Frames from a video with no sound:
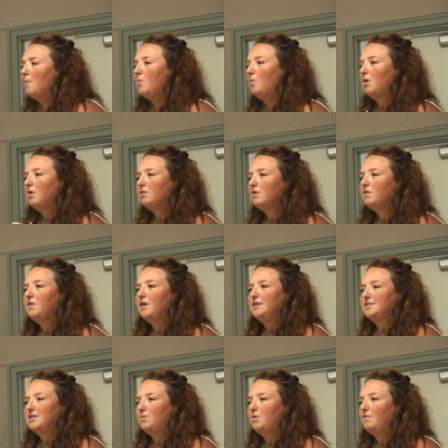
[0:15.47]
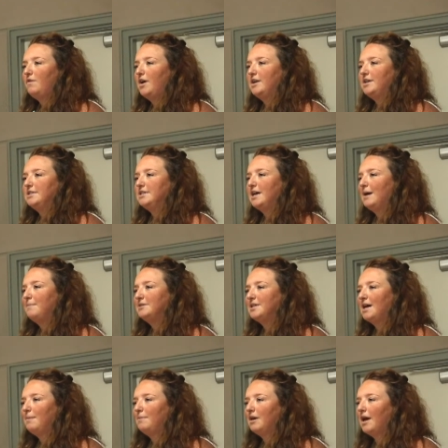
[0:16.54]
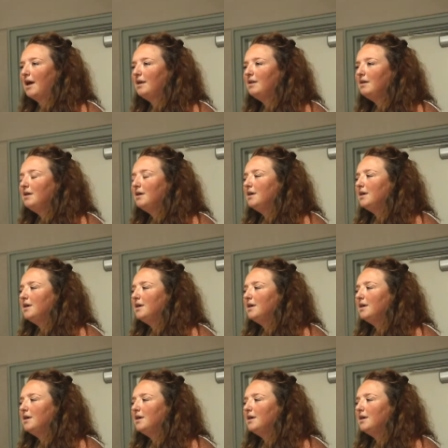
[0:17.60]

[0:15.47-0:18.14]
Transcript: But one of the things that we're finding time and time again